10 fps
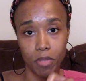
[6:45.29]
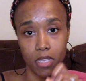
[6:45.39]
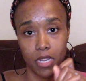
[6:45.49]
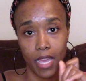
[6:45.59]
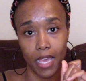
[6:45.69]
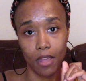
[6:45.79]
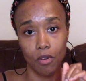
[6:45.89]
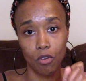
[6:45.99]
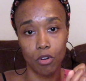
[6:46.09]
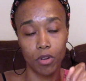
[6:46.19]
Pete at
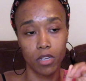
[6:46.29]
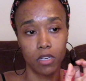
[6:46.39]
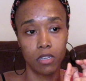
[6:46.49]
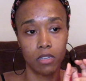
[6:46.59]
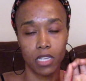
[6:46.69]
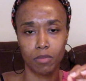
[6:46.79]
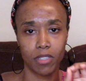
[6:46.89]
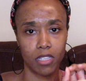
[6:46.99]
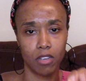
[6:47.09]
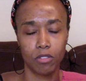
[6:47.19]
Aura, I
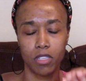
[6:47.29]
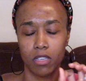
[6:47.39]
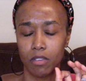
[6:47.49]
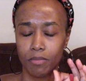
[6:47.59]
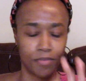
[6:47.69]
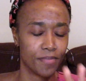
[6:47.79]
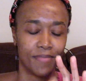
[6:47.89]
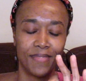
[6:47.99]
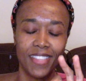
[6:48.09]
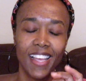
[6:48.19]
was about to say
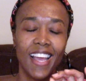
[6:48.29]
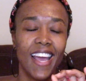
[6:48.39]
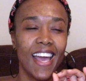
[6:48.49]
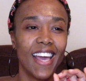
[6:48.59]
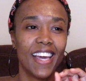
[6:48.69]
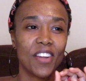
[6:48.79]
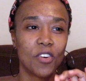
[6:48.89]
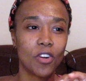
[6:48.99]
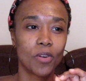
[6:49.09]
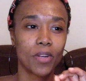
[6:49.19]
hotel, at
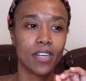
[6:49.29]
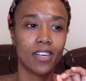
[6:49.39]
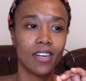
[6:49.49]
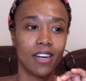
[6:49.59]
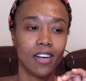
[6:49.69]
Aura